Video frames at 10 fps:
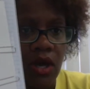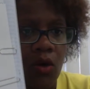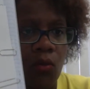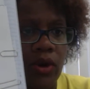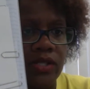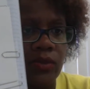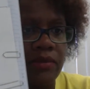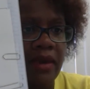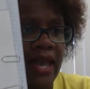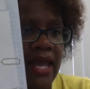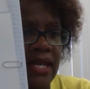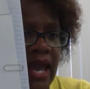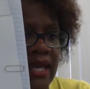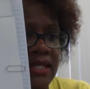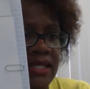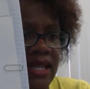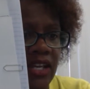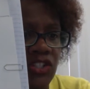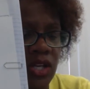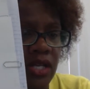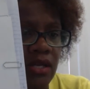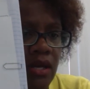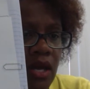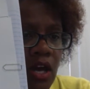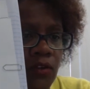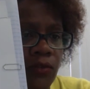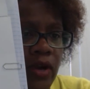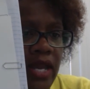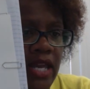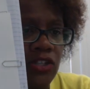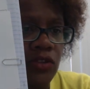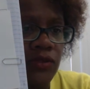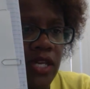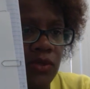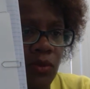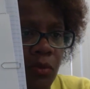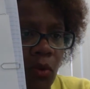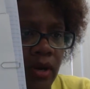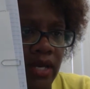was we made a section for each of these reporting